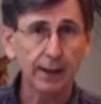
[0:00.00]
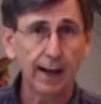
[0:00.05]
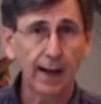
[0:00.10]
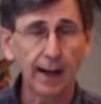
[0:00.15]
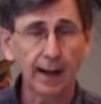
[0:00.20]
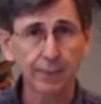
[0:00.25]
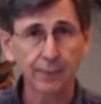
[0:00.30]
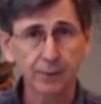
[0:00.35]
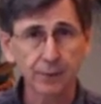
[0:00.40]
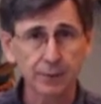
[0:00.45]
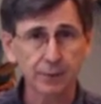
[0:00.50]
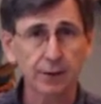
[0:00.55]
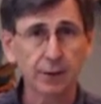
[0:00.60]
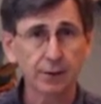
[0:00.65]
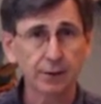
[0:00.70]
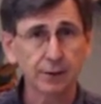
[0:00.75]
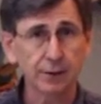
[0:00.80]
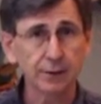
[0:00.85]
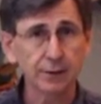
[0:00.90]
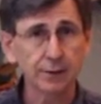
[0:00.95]
our
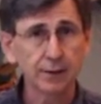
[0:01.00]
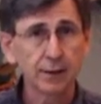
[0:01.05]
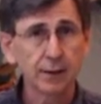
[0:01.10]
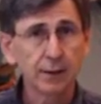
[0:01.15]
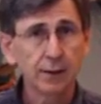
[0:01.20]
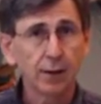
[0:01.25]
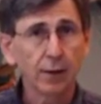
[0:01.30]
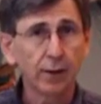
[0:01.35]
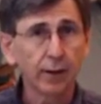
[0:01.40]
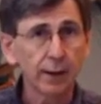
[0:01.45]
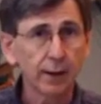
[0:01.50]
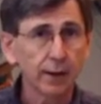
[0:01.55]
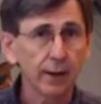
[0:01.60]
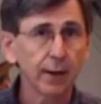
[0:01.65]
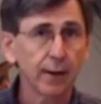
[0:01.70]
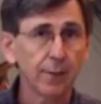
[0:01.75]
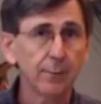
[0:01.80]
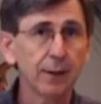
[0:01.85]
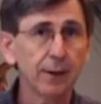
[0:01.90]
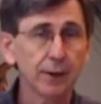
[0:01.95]
facilities or
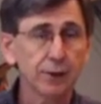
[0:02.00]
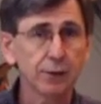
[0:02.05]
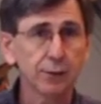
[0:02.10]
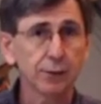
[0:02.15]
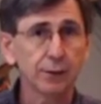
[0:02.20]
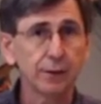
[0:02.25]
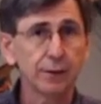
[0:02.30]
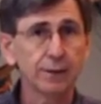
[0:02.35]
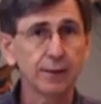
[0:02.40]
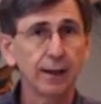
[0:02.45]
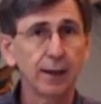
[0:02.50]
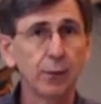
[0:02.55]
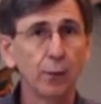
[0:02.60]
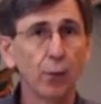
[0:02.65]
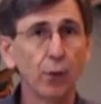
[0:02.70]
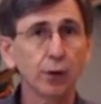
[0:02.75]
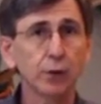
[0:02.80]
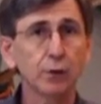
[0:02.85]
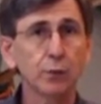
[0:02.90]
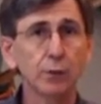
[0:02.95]
in our ministries that
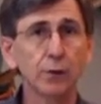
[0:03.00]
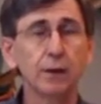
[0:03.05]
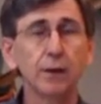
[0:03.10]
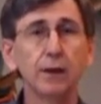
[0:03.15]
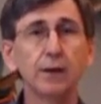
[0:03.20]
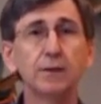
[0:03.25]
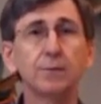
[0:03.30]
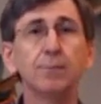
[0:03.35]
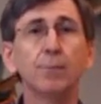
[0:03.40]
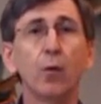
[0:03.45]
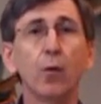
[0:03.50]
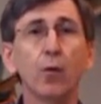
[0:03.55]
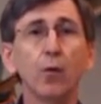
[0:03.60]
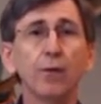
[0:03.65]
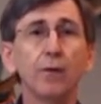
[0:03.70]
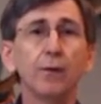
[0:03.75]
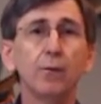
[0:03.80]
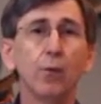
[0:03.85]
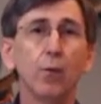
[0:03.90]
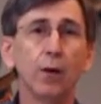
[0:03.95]
works with kids
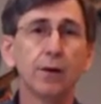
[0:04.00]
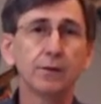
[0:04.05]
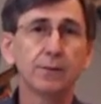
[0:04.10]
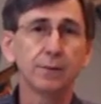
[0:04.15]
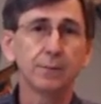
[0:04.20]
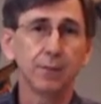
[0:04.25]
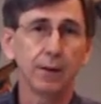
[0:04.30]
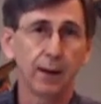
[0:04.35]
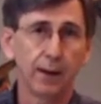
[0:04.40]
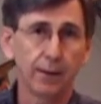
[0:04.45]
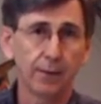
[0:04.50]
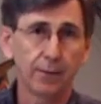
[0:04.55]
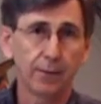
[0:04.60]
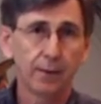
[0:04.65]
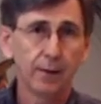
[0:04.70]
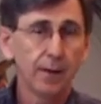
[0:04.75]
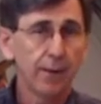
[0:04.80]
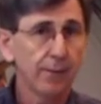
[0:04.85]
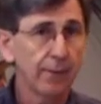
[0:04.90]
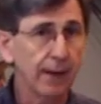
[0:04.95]
more than once a month.
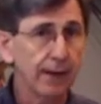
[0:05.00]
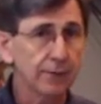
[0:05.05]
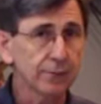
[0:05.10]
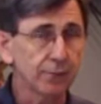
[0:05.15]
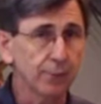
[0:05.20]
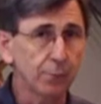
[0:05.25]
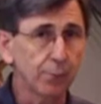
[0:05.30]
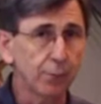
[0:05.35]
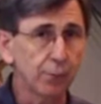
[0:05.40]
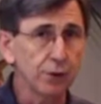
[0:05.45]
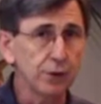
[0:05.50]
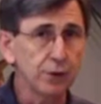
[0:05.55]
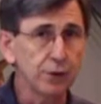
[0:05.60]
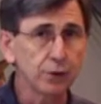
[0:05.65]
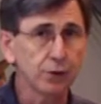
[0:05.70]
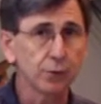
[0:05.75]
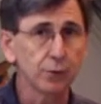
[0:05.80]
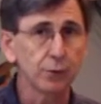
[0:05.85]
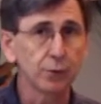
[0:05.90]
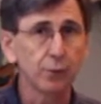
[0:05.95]
That's from
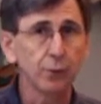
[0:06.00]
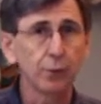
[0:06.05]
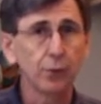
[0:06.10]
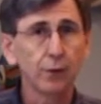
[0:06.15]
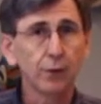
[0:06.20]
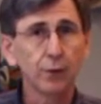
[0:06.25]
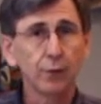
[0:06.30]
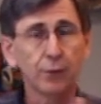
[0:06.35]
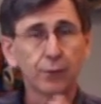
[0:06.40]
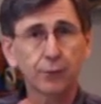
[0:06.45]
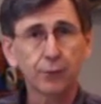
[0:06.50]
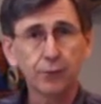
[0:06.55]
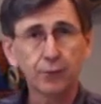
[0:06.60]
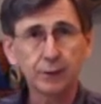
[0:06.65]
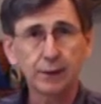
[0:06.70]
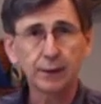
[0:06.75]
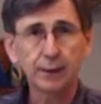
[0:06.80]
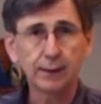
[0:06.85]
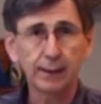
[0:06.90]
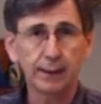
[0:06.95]
preschool through
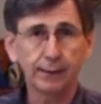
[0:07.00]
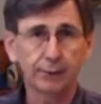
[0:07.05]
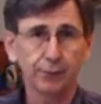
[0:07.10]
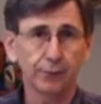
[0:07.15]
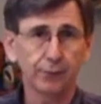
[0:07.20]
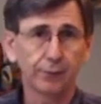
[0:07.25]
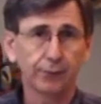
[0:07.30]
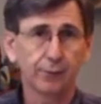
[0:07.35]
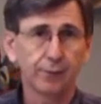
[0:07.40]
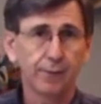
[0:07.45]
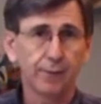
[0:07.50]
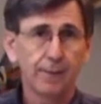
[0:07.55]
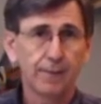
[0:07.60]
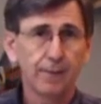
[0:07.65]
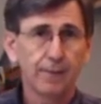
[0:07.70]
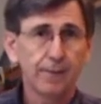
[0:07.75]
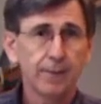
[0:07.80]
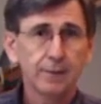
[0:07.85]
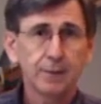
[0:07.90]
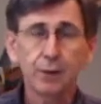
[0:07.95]
teenagers.
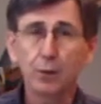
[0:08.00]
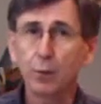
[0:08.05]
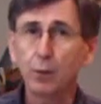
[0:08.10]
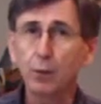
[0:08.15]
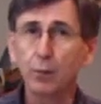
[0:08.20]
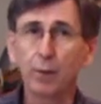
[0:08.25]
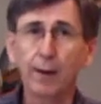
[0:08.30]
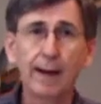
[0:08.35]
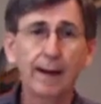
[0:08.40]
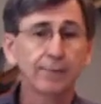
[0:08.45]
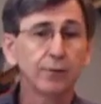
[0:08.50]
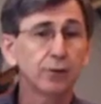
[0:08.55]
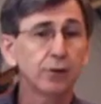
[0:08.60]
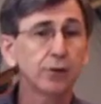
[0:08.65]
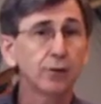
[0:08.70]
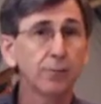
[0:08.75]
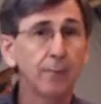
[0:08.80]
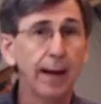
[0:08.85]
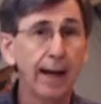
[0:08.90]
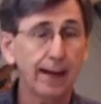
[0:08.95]
So we will have to
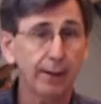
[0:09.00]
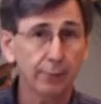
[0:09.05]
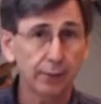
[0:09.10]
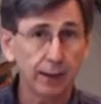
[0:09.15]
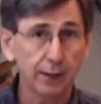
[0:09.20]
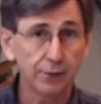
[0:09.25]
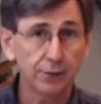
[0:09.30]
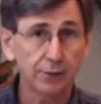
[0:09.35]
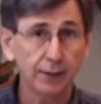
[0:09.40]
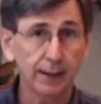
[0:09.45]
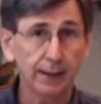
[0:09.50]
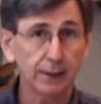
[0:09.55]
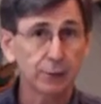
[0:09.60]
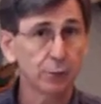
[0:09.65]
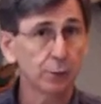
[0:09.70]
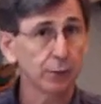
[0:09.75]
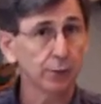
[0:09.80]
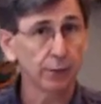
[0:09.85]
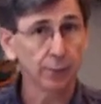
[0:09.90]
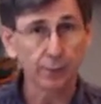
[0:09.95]
do background
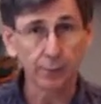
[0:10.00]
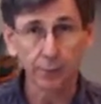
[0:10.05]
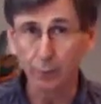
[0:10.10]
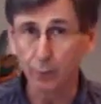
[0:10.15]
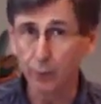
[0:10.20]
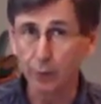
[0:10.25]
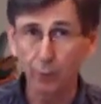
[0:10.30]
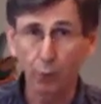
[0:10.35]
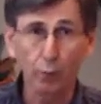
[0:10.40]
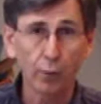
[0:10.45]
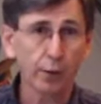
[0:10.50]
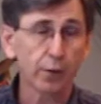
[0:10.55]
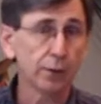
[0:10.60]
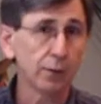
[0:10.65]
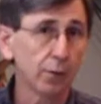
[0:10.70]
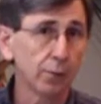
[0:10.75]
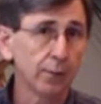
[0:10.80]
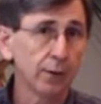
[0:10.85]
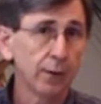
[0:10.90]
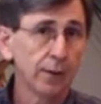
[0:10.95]
checks. We're working
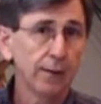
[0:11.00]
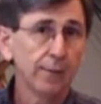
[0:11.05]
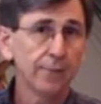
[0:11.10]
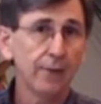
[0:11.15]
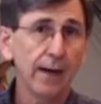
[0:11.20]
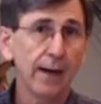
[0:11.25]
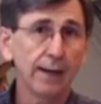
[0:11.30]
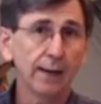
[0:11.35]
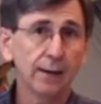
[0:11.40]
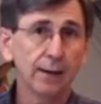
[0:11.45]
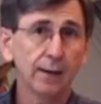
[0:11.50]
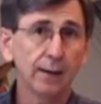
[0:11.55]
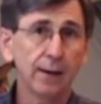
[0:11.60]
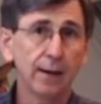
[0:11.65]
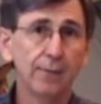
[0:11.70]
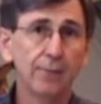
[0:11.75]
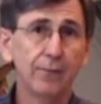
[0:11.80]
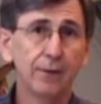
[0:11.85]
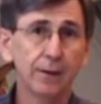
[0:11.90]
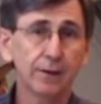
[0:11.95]
on finding
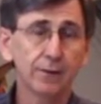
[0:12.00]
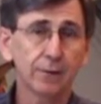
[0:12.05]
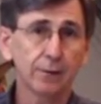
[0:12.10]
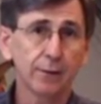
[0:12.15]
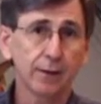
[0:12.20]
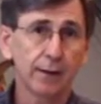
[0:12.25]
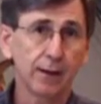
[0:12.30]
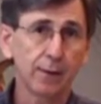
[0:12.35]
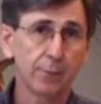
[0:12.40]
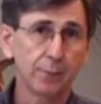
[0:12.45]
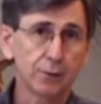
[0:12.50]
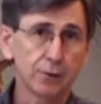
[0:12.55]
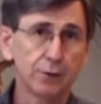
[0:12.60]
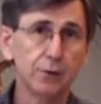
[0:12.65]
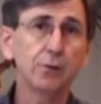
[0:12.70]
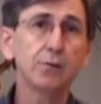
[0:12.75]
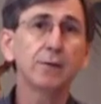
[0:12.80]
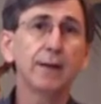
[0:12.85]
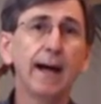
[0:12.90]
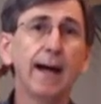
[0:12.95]
a vendor to help us
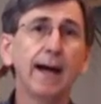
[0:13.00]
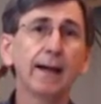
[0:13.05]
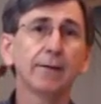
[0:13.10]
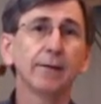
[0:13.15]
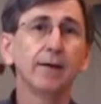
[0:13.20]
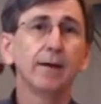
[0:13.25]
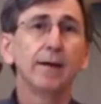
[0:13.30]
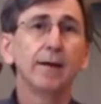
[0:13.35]
do that.